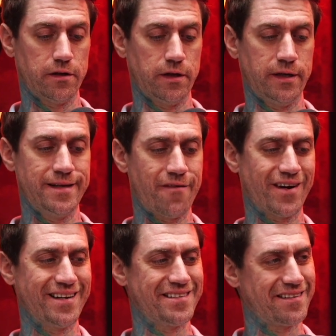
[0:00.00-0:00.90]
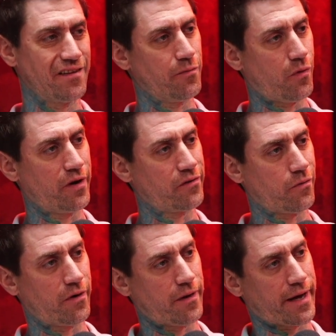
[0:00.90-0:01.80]
it never gets it to the point to
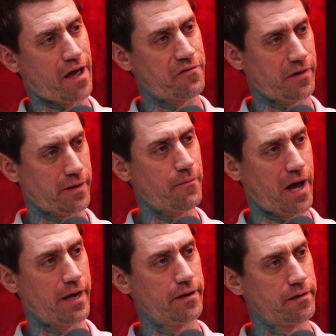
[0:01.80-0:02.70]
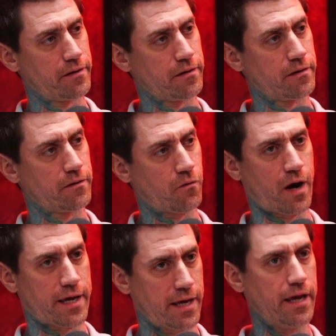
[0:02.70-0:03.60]
where like I feel like mine, where
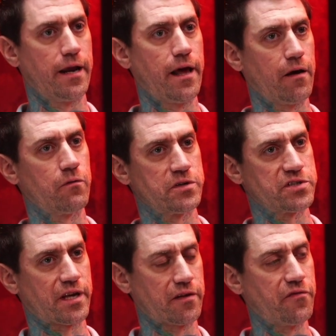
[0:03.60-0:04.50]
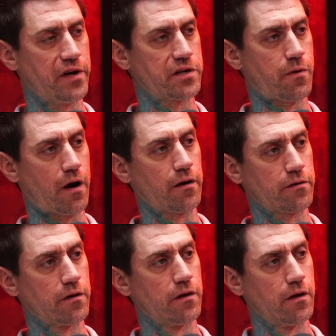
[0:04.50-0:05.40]
I can get it at, where it's like the finished product,
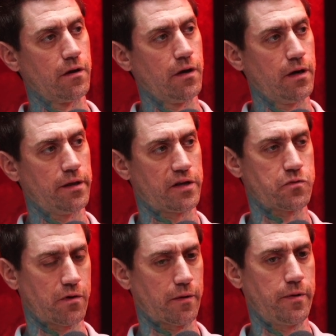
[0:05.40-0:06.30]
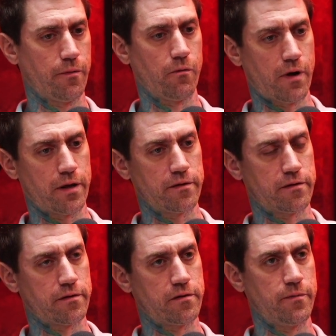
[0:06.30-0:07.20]
and that's where like people want it
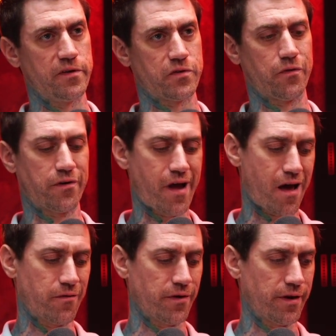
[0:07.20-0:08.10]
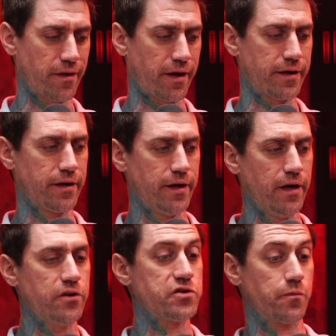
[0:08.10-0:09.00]
to be. So they're not really like
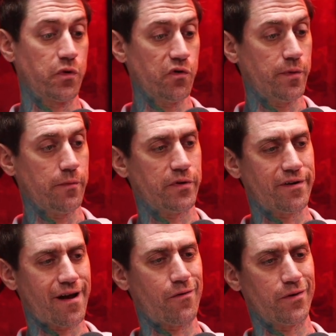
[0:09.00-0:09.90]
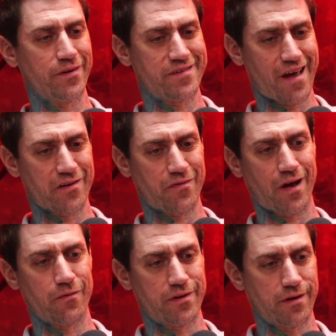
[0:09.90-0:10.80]
there's improvement, but they're not really
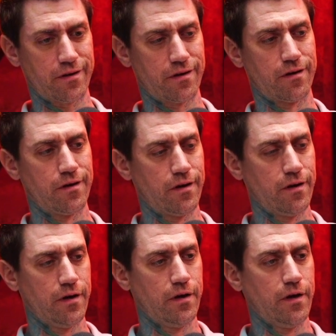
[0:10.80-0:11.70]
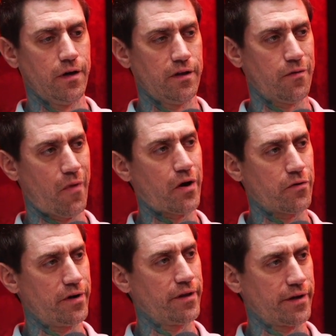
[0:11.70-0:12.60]
satisfied with the
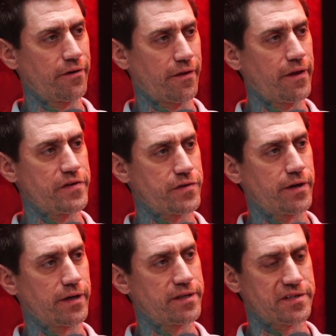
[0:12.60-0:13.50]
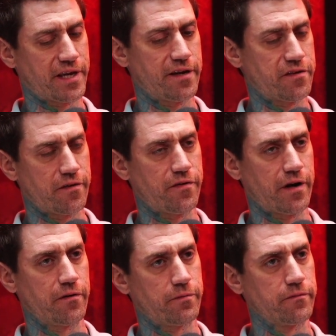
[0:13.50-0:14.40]
microneedling or the lasering. It doesn't get it to the
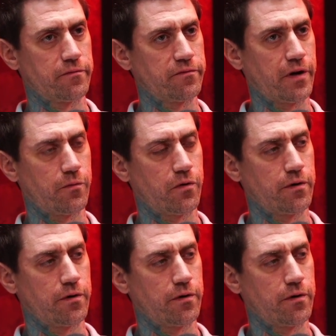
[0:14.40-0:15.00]
final point.